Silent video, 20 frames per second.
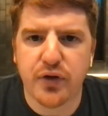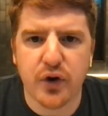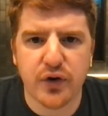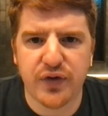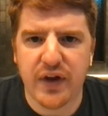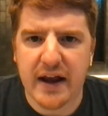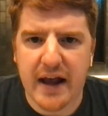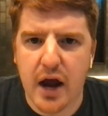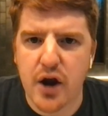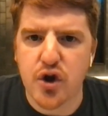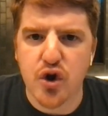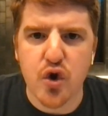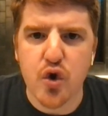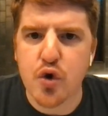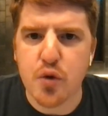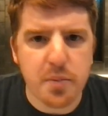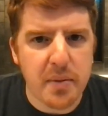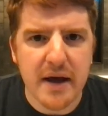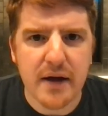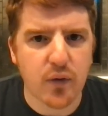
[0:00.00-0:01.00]
there's like a
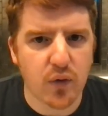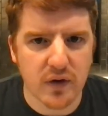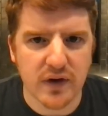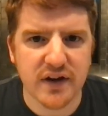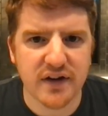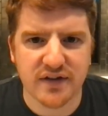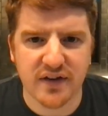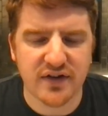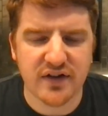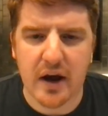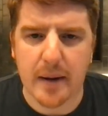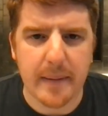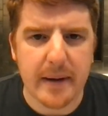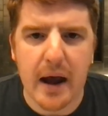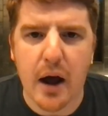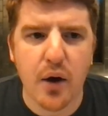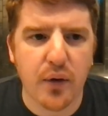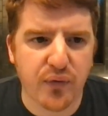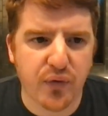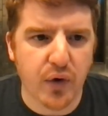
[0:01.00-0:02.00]
new big release that's coming
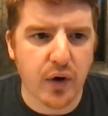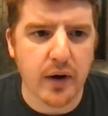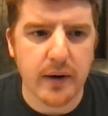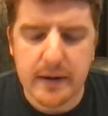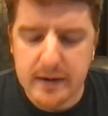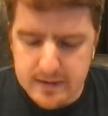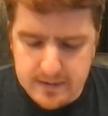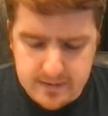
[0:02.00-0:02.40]
out, for